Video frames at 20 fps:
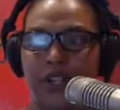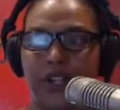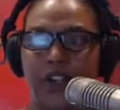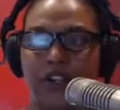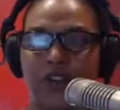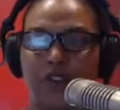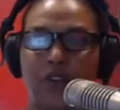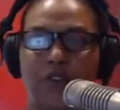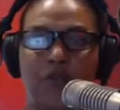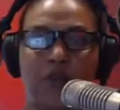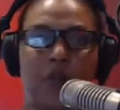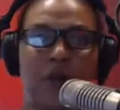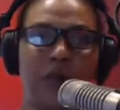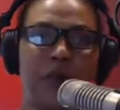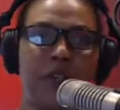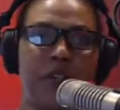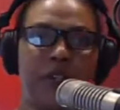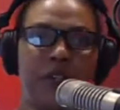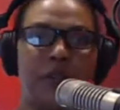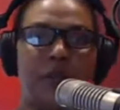So if one
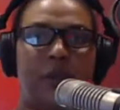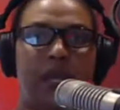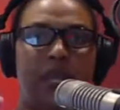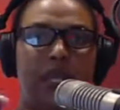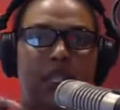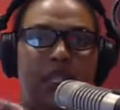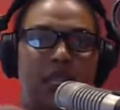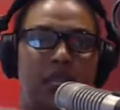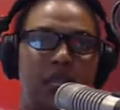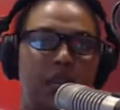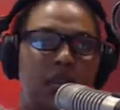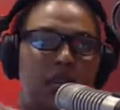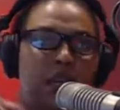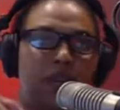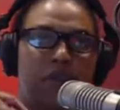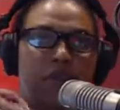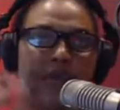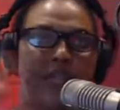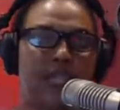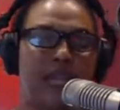person makes
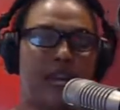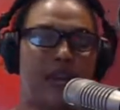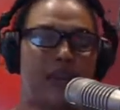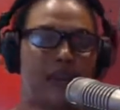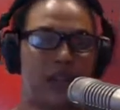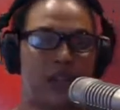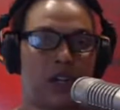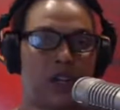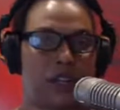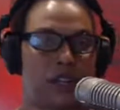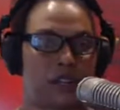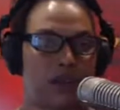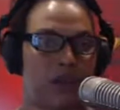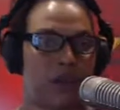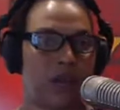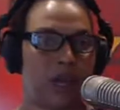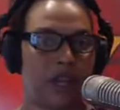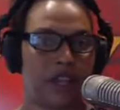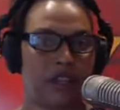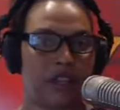$3,000 a
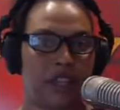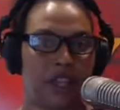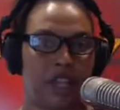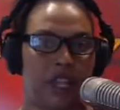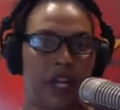month,